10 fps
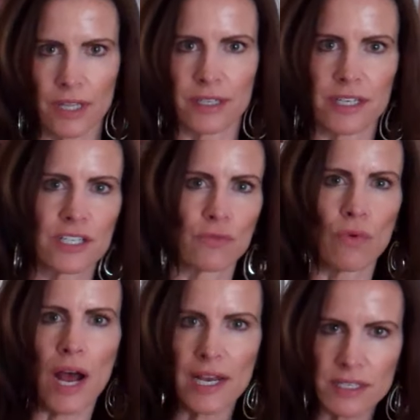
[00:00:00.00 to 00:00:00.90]
that doesn't
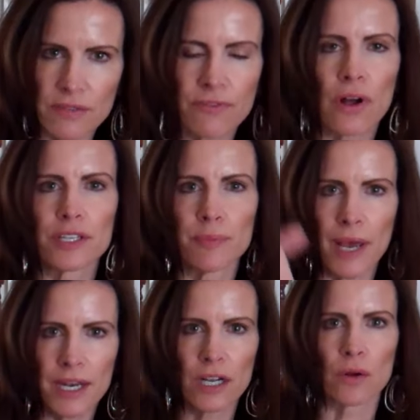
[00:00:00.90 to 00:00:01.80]
rise and fall
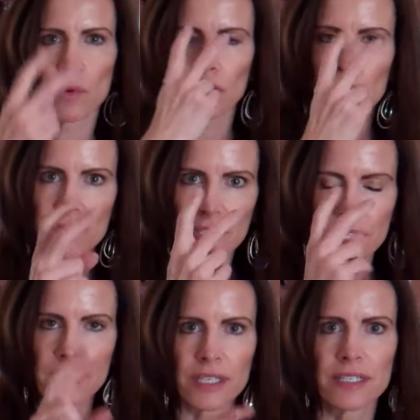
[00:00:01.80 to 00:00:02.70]
depending on what you
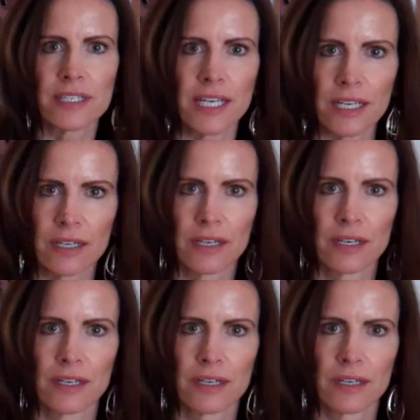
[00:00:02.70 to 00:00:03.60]
physically see,
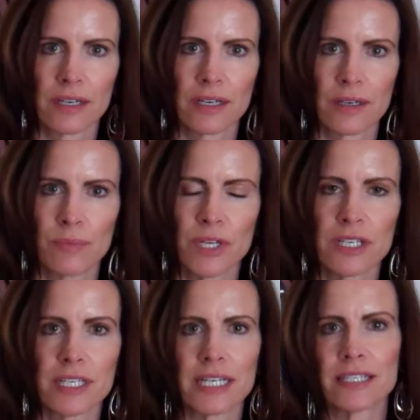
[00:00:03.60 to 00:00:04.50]

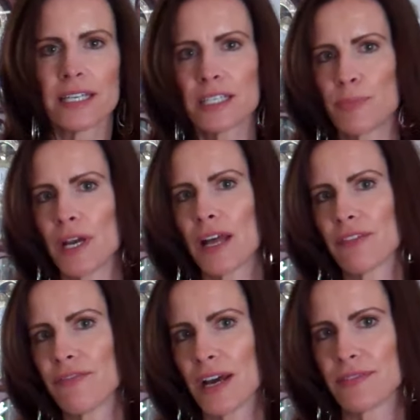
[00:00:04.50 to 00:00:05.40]
because it exists beyond the
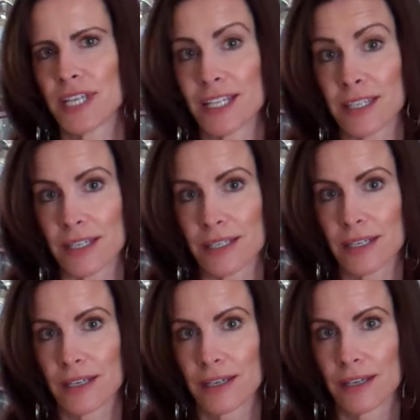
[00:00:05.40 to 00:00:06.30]
five senses.